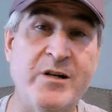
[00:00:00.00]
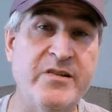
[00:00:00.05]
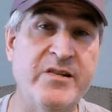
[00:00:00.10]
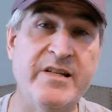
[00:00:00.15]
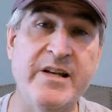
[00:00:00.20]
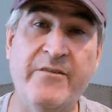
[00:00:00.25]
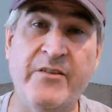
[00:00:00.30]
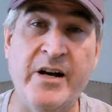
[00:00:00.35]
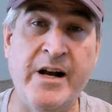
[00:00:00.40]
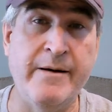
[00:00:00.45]
where
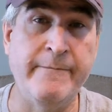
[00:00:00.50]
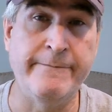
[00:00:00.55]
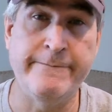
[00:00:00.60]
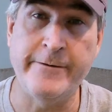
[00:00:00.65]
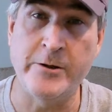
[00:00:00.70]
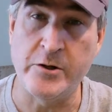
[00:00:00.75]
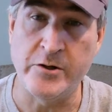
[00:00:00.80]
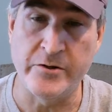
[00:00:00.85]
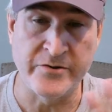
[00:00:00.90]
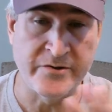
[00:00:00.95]
7-Up
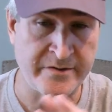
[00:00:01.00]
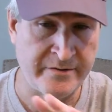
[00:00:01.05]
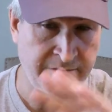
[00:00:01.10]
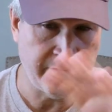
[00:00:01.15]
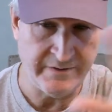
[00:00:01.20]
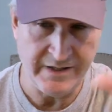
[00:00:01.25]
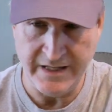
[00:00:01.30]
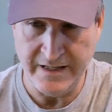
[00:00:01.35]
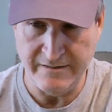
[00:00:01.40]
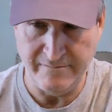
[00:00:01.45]

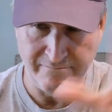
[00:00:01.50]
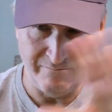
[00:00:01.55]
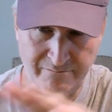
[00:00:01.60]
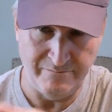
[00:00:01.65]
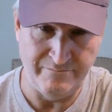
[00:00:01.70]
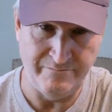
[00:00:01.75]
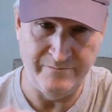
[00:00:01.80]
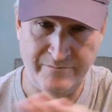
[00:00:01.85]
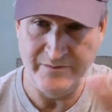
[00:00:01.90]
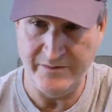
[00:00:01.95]
falls
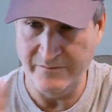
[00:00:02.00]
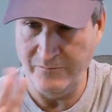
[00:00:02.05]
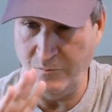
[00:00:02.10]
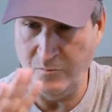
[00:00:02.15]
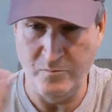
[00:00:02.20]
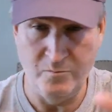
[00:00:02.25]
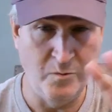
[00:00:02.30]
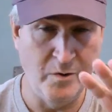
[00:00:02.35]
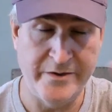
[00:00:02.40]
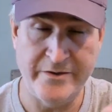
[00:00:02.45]
in
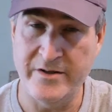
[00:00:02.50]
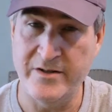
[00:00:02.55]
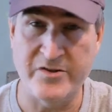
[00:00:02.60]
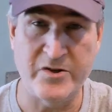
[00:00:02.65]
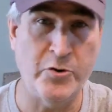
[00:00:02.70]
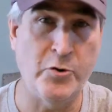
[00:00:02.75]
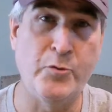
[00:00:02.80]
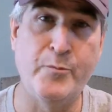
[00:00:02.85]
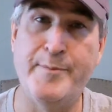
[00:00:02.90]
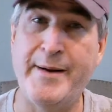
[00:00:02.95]
with
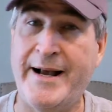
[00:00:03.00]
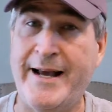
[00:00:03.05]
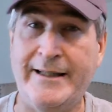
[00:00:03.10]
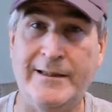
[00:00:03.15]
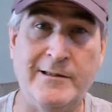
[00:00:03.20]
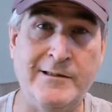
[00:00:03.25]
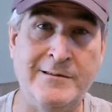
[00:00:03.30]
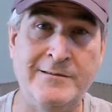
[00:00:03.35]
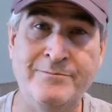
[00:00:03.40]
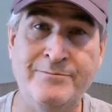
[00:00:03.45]
this whole
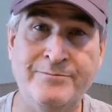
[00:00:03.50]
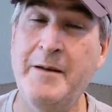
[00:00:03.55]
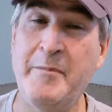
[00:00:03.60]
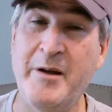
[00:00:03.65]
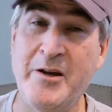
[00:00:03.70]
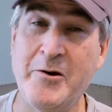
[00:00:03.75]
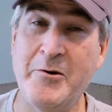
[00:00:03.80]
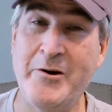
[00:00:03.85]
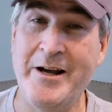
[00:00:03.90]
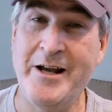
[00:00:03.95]
battle. Let
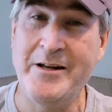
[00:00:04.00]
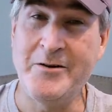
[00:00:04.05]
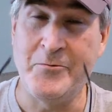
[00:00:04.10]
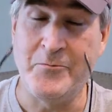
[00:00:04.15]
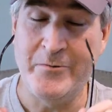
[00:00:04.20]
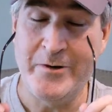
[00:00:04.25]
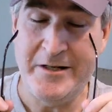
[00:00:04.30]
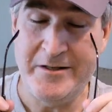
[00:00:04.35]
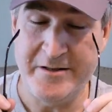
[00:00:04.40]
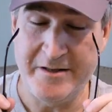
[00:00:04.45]
me go ahead
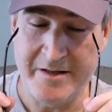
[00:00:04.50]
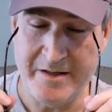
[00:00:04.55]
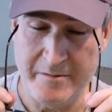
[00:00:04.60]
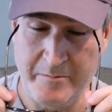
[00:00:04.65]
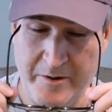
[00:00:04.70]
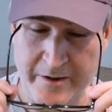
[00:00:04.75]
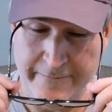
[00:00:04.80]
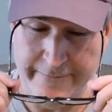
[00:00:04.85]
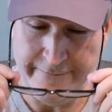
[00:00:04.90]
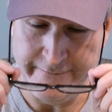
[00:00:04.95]
and read you
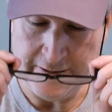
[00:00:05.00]
some of the